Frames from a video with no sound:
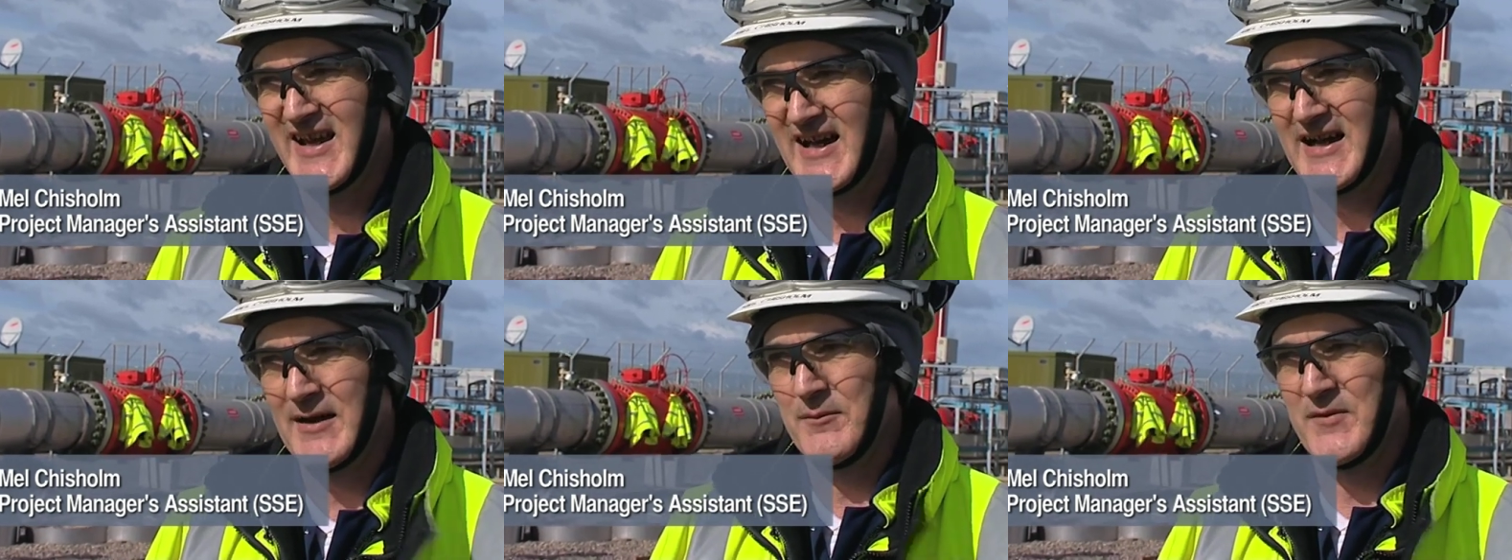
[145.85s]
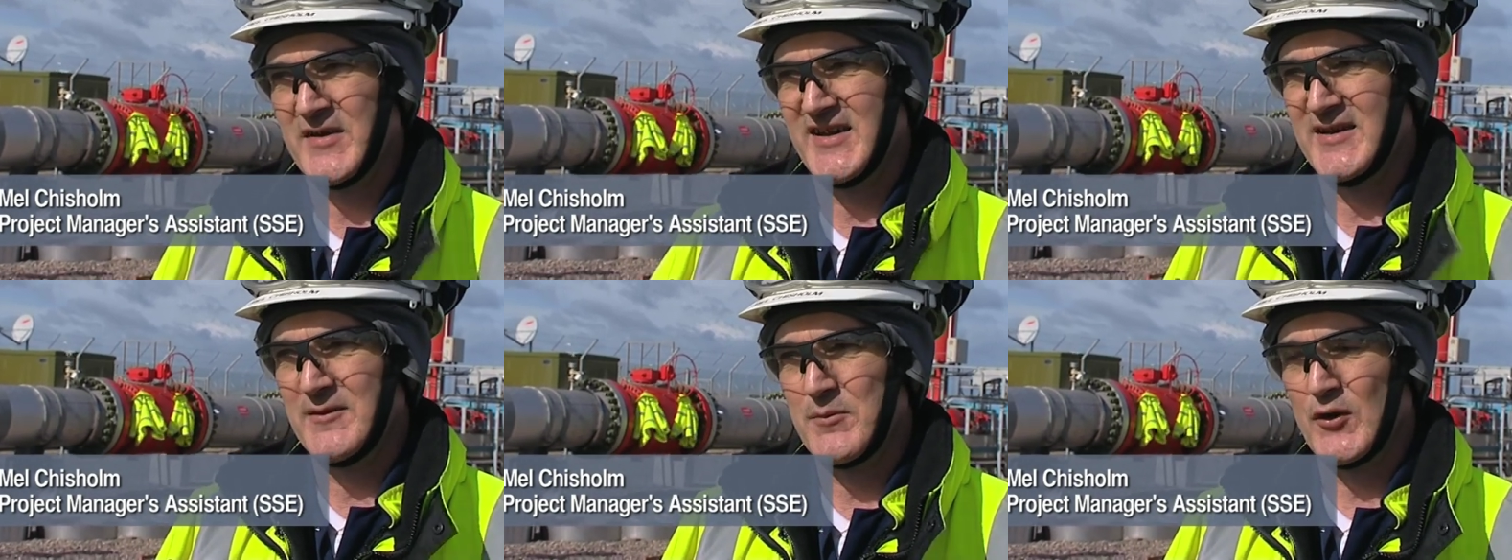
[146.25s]
I'm
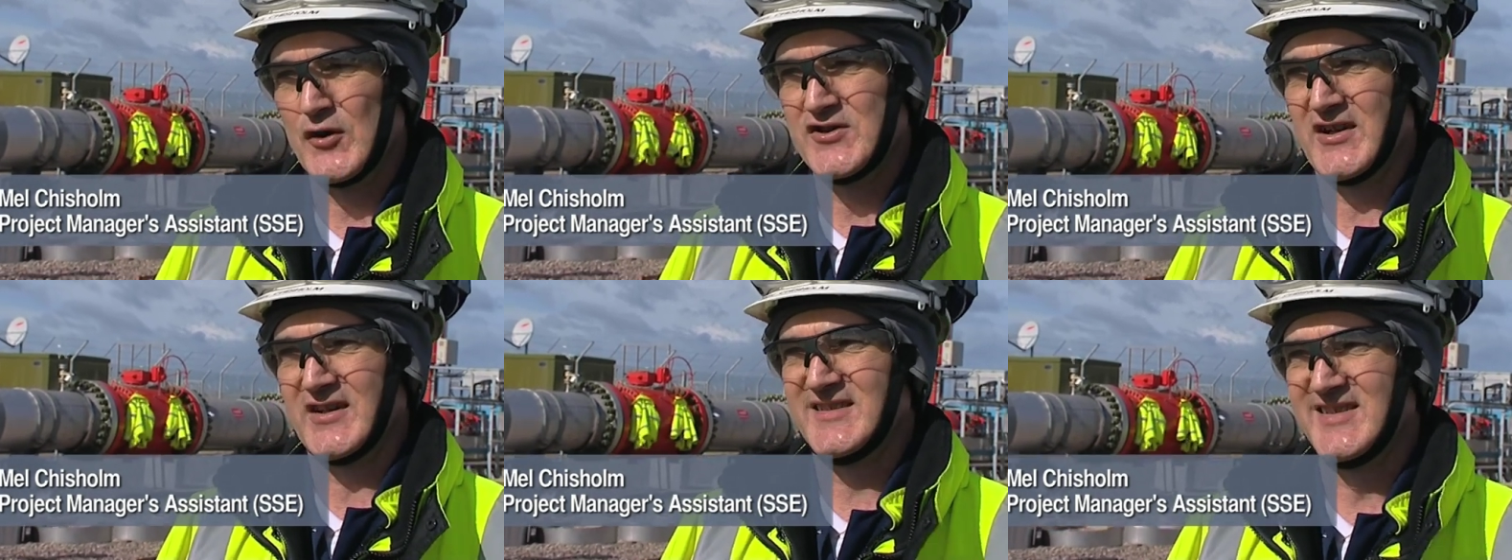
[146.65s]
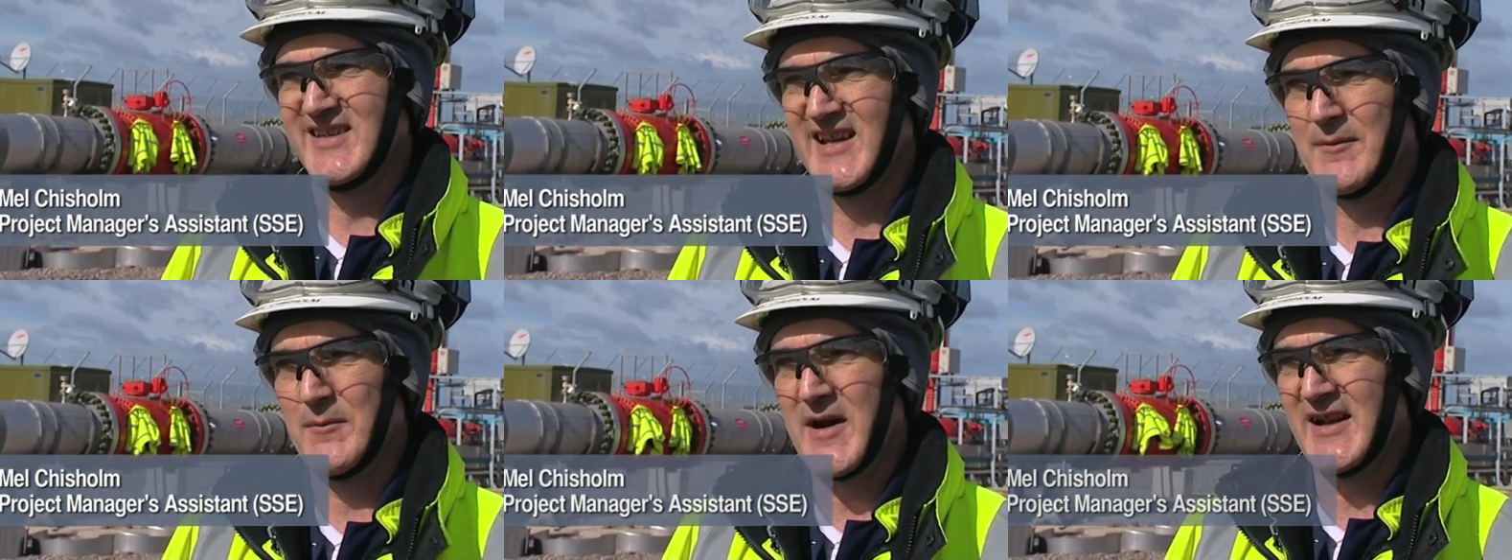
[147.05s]
the project
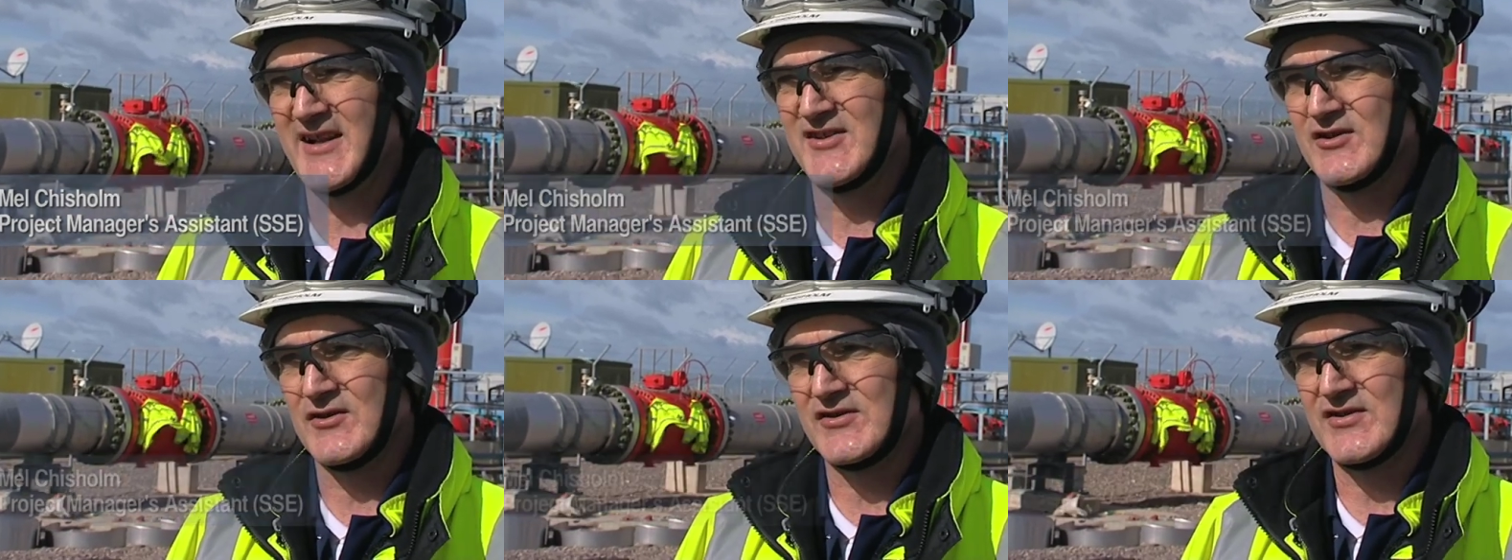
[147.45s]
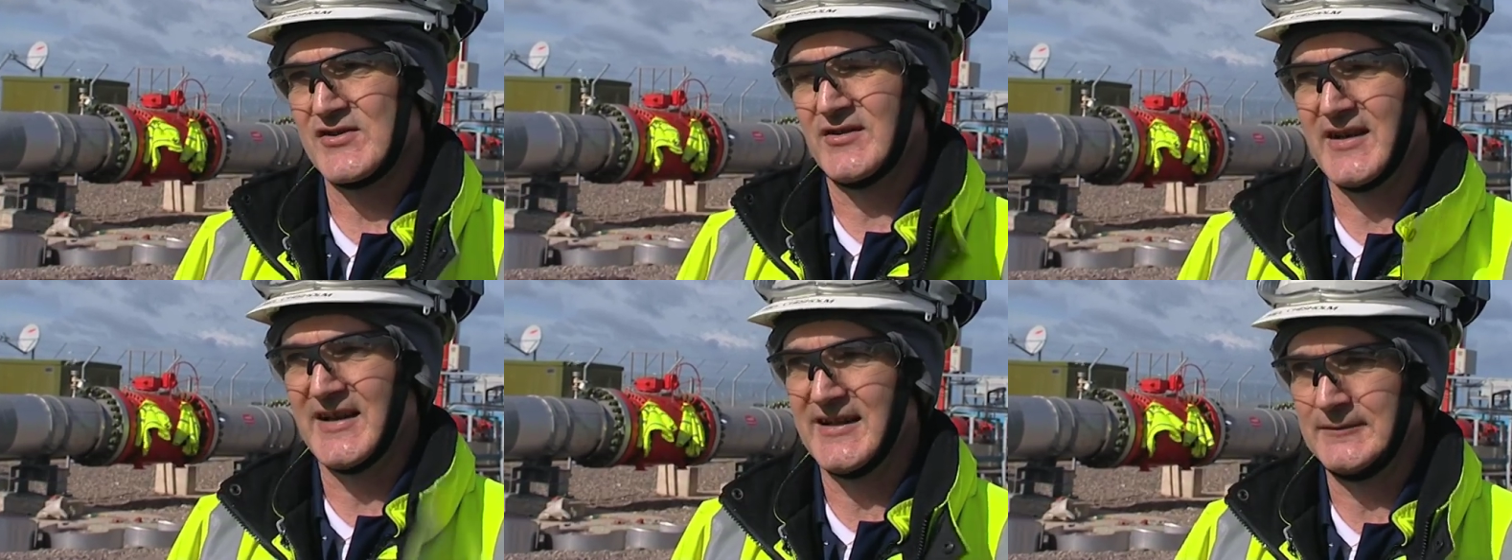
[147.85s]

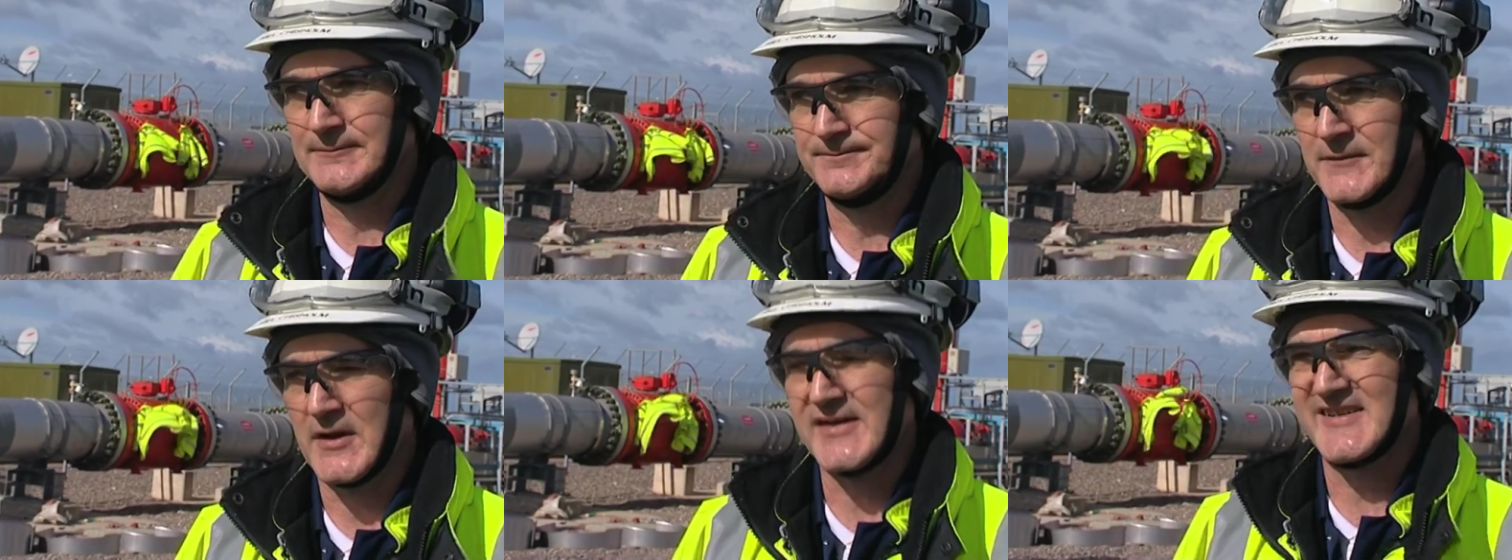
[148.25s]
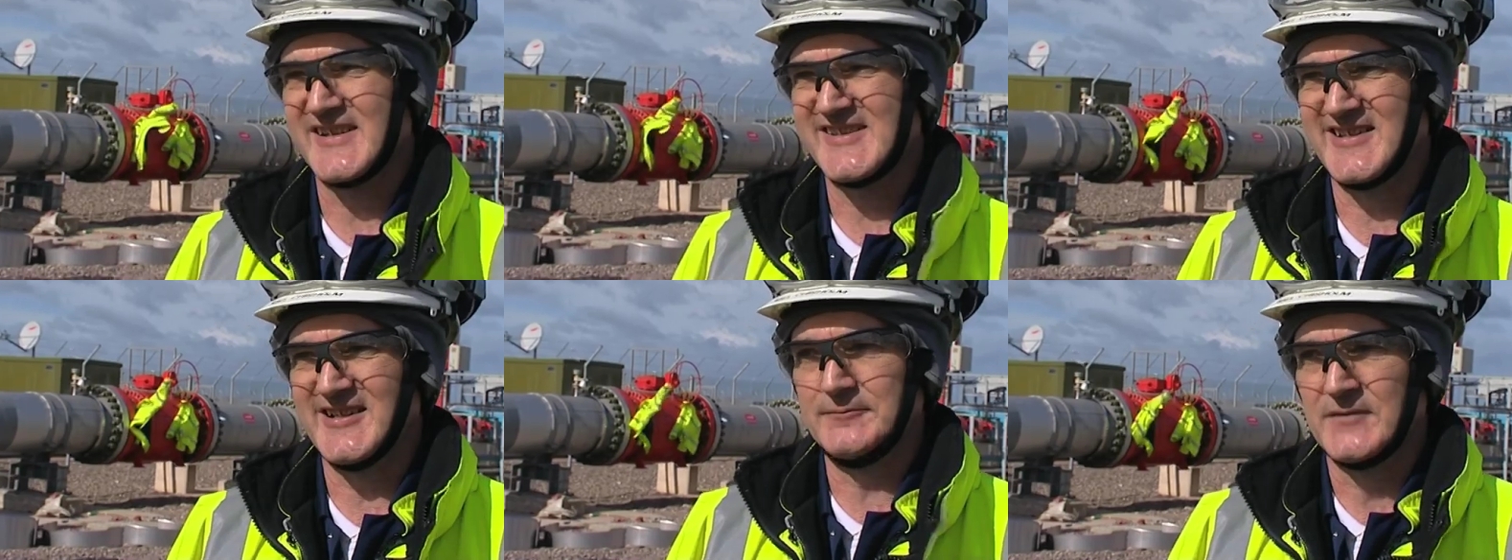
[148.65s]
manager's um,
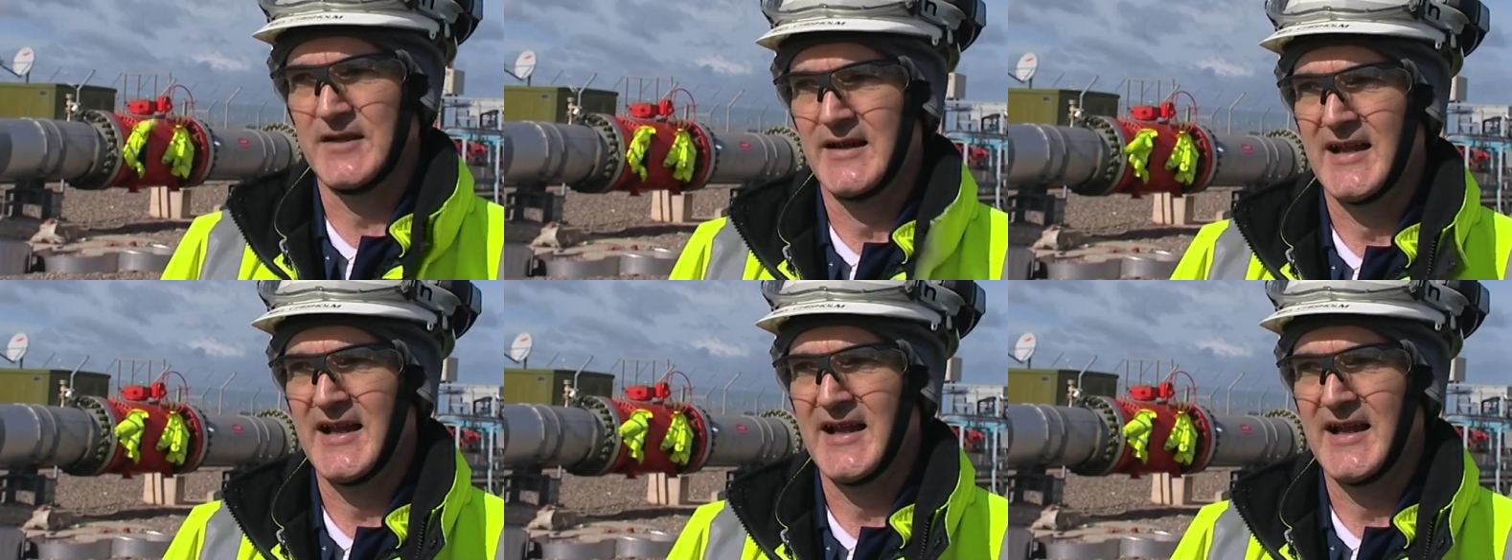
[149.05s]
assistant,